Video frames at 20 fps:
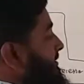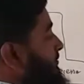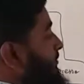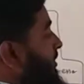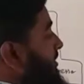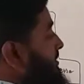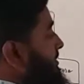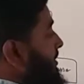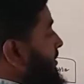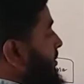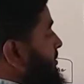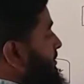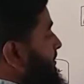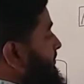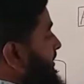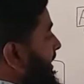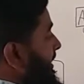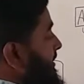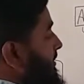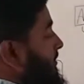What's the logic
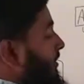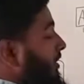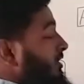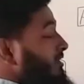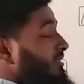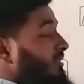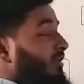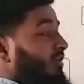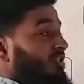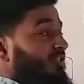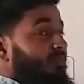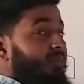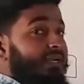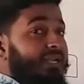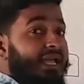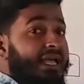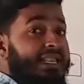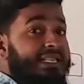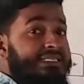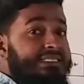behind
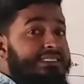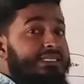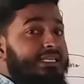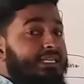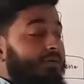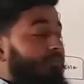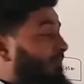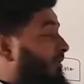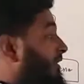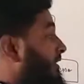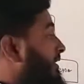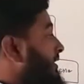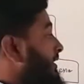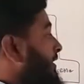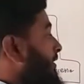arranging a number?